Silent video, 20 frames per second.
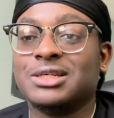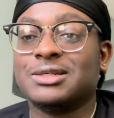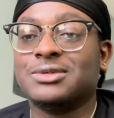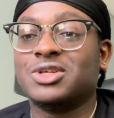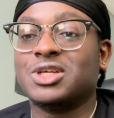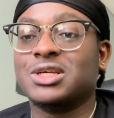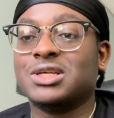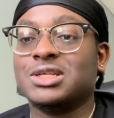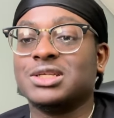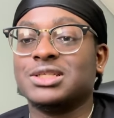
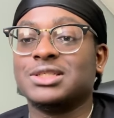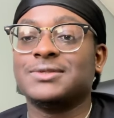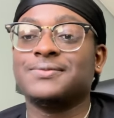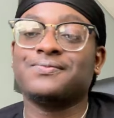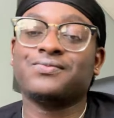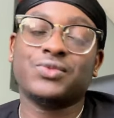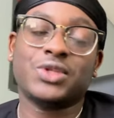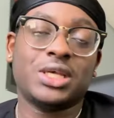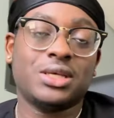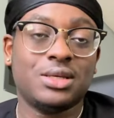because
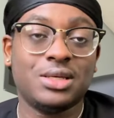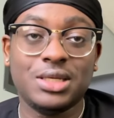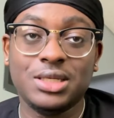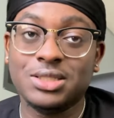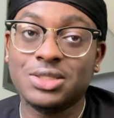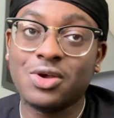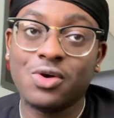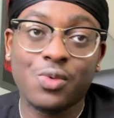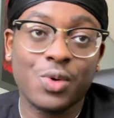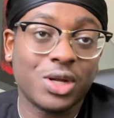he's
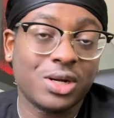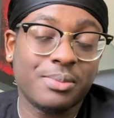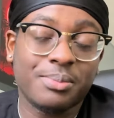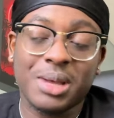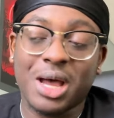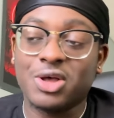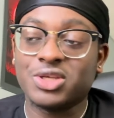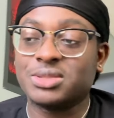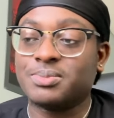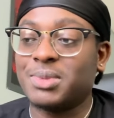gonna want to
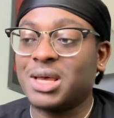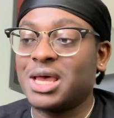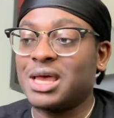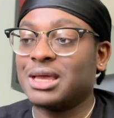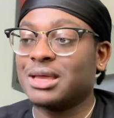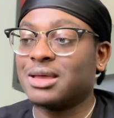bounce back.